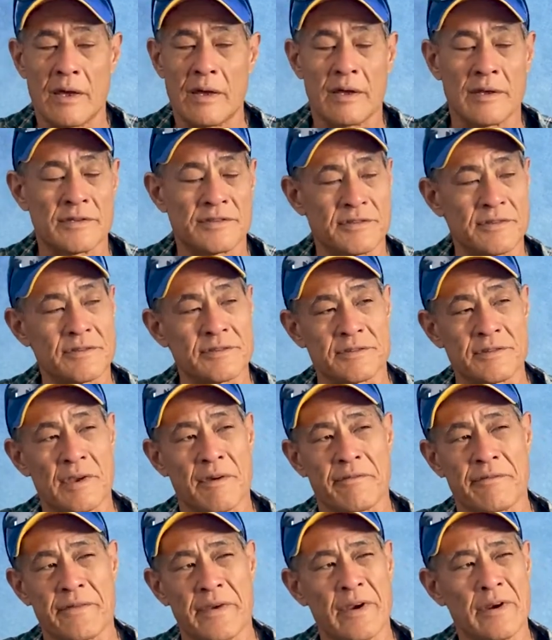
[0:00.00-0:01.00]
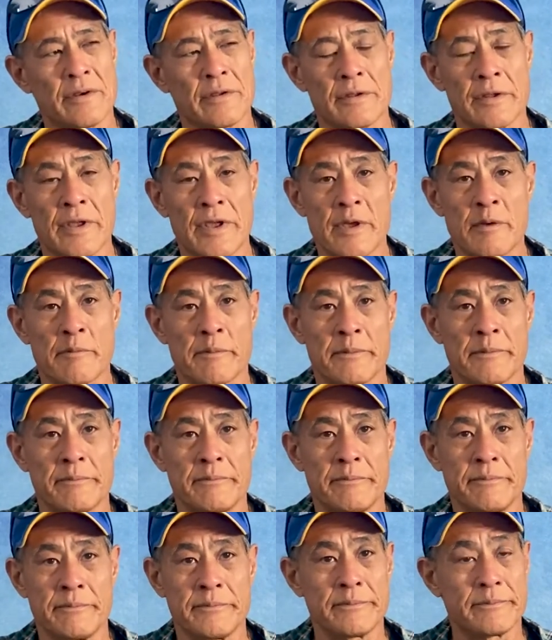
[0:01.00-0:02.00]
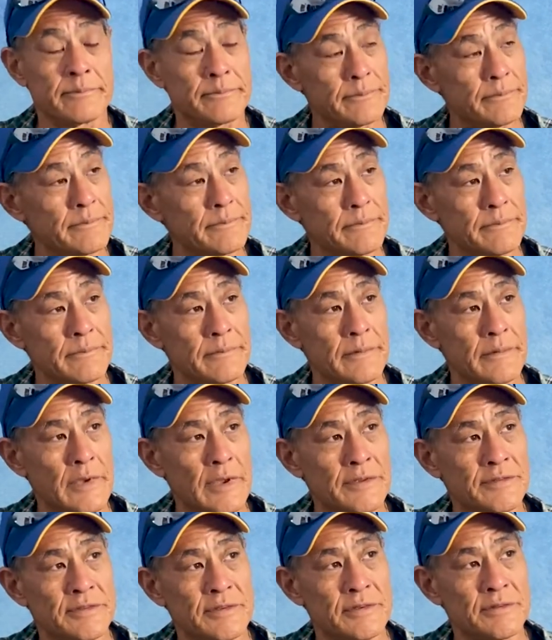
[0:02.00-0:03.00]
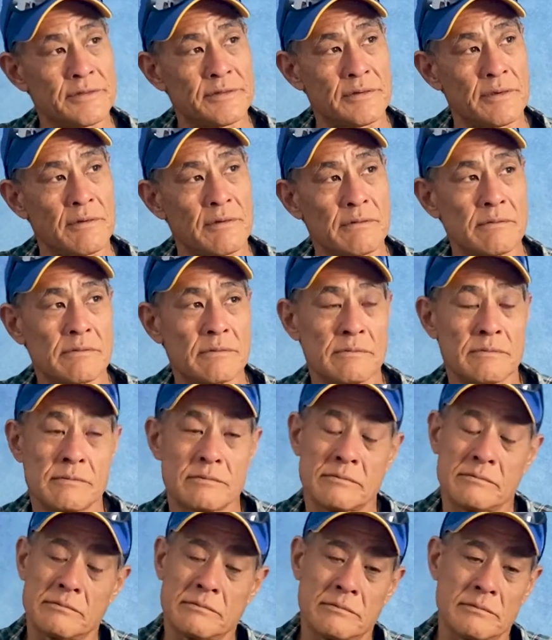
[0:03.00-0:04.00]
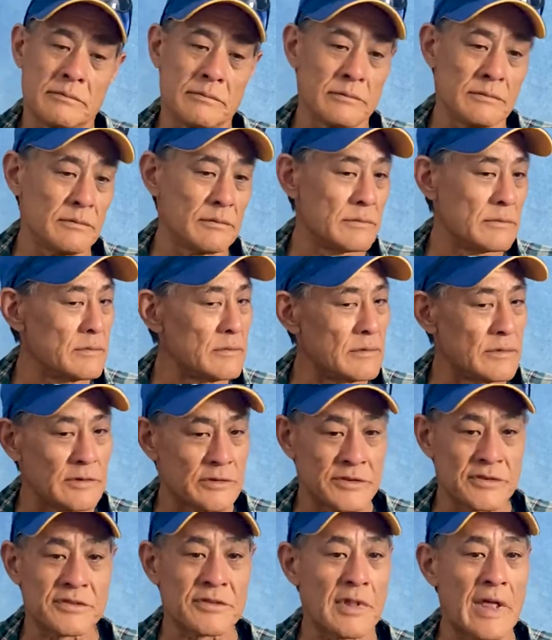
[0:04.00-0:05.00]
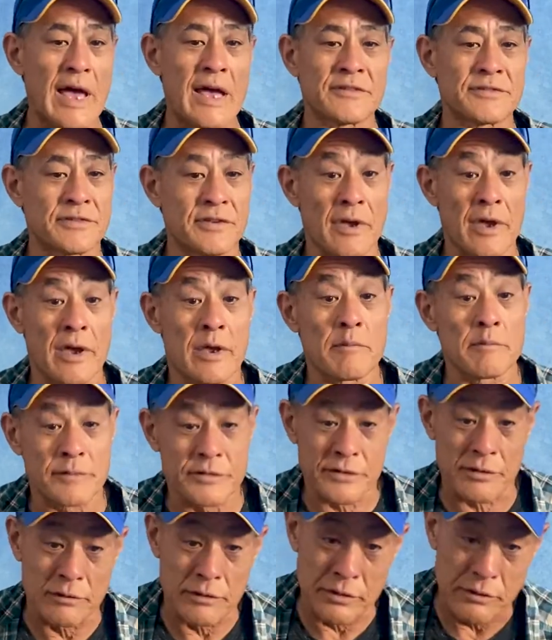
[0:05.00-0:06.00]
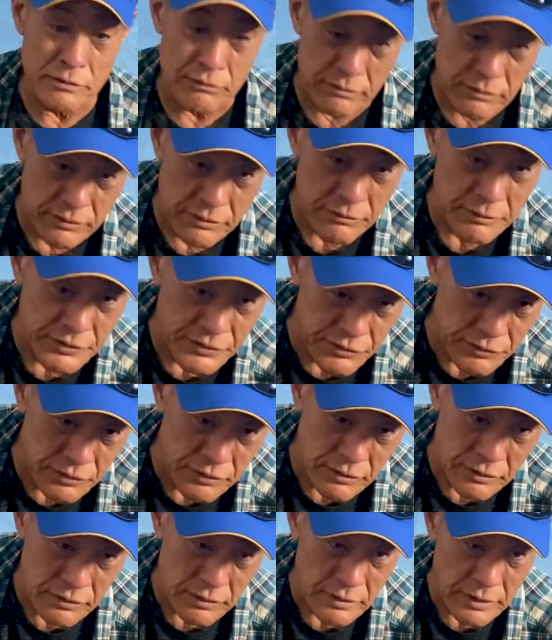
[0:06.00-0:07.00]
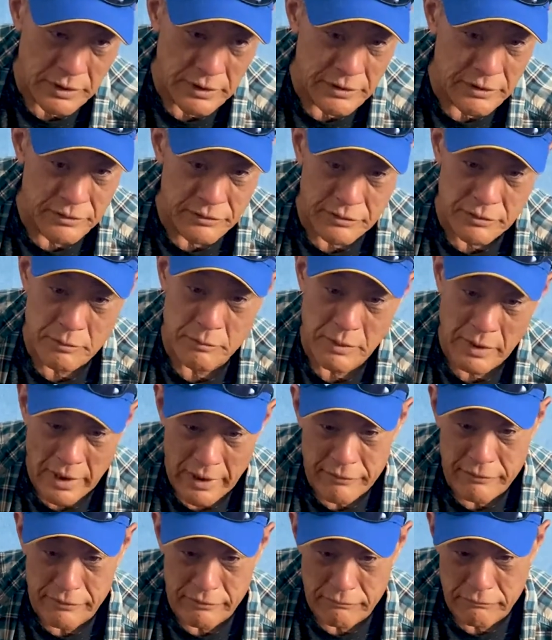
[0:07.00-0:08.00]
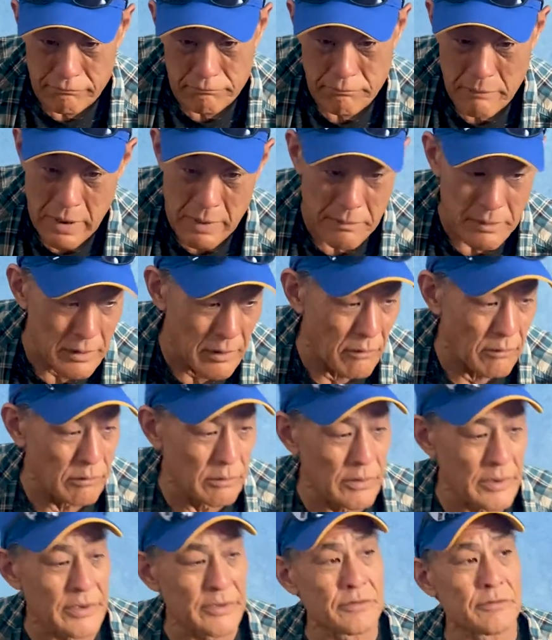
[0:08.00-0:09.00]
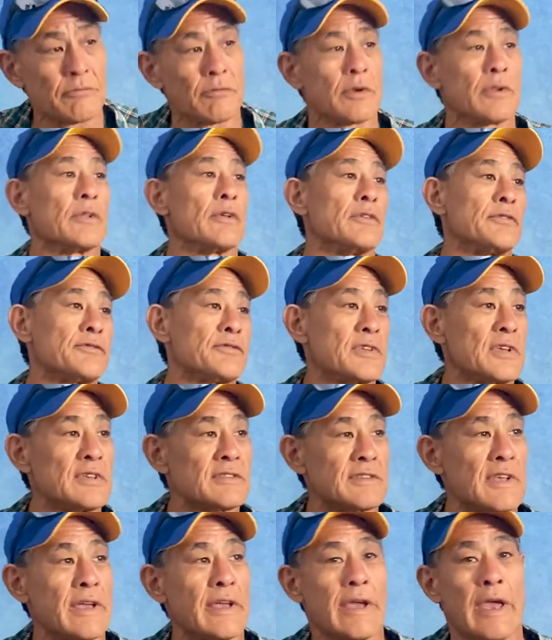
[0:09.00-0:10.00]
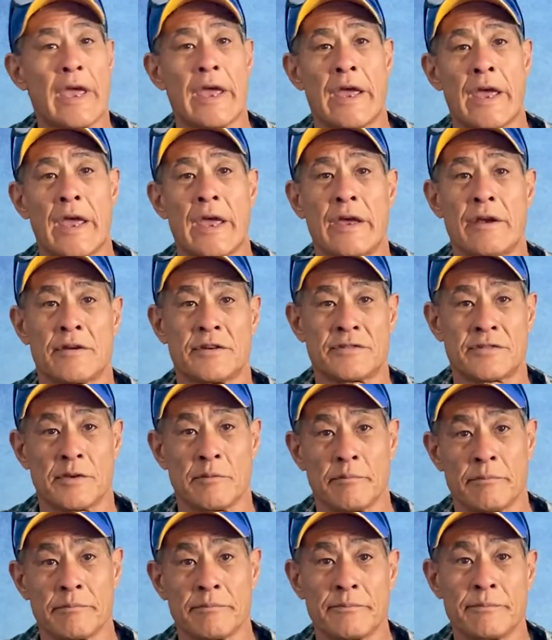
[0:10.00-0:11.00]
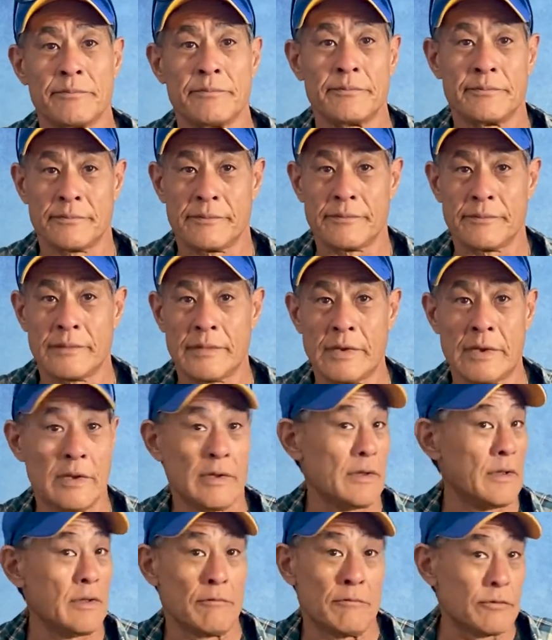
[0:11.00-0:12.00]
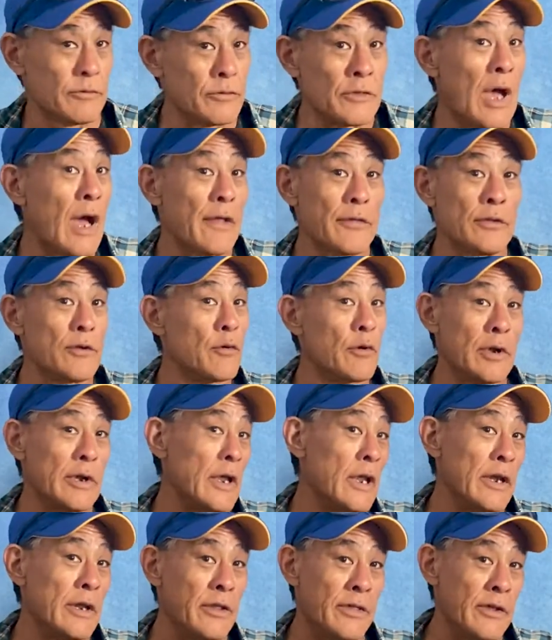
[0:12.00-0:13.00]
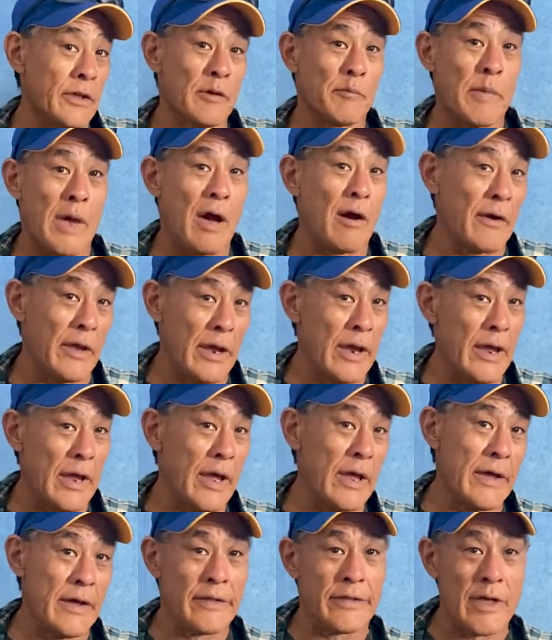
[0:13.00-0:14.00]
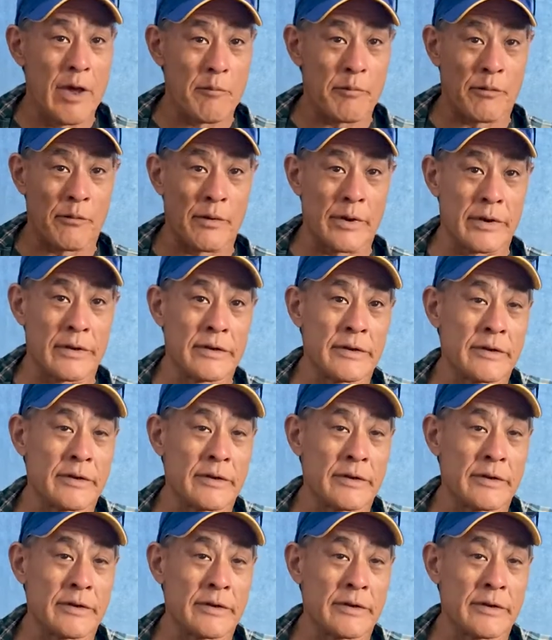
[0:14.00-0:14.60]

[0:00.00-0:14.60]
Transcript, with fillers: I said, it's not fair to them. Sure. I said, so this is the last time. So you do what you need to do, but I'd maybe go look into one of those things like AA or something. Not knowing anything about AA at that point